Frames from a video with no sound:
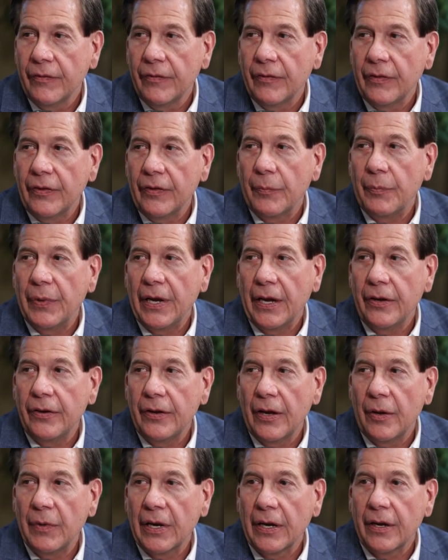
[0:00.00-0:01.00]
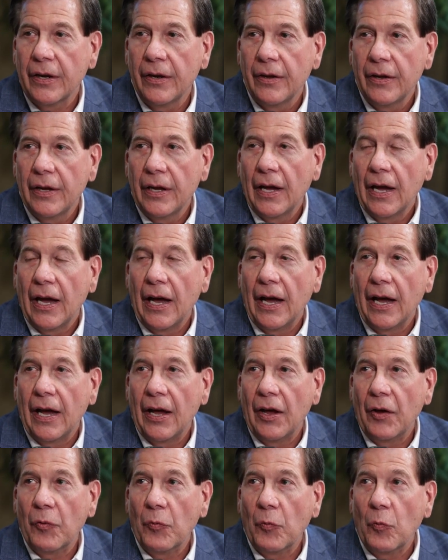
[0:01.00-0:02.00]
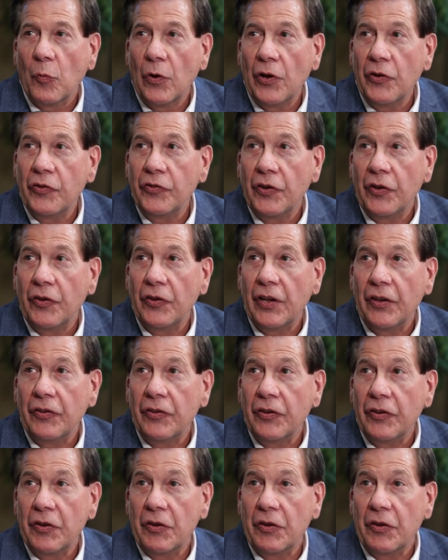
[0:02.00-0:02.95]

the pandemic, ones that